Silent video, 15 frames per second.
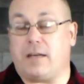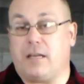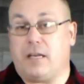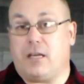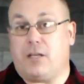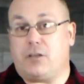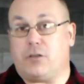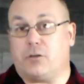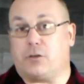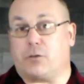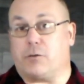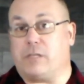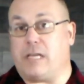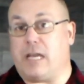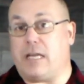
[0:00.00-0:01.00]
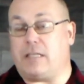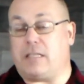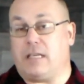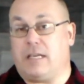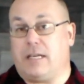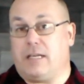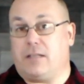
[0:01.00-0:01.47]
and to
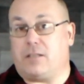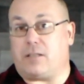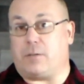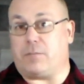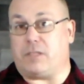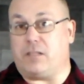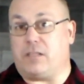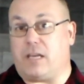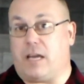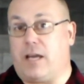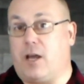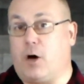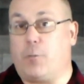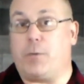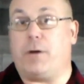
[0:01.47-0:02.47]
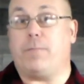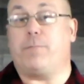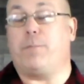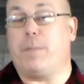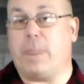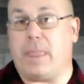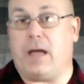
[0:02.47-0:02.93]
create something to help
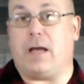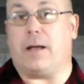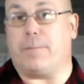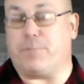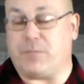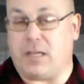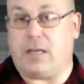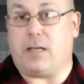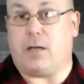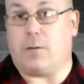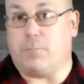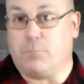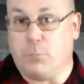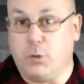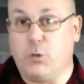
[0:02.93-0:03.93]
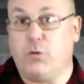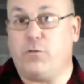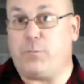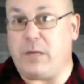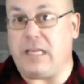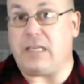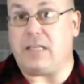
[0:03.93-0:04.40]

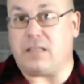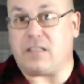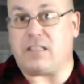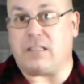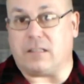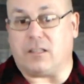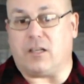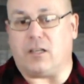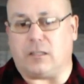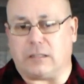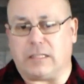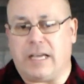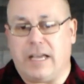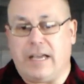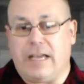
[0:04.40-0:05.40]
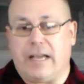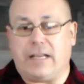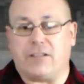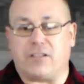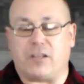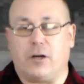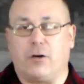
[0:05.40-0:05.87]
move PEC along.
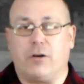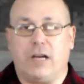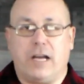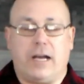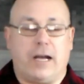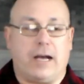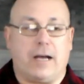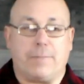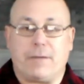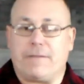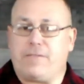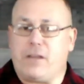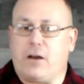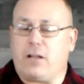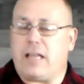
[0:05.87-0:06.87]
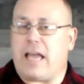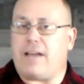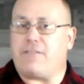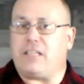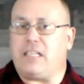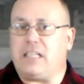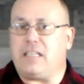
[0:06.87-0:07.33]
And so if you all
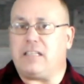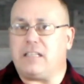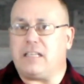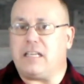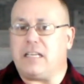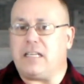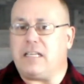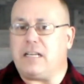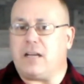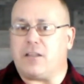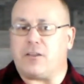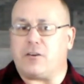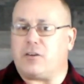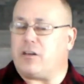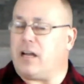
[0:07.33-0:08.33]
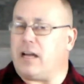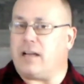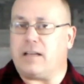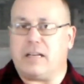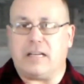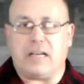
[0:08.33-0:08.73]
have any other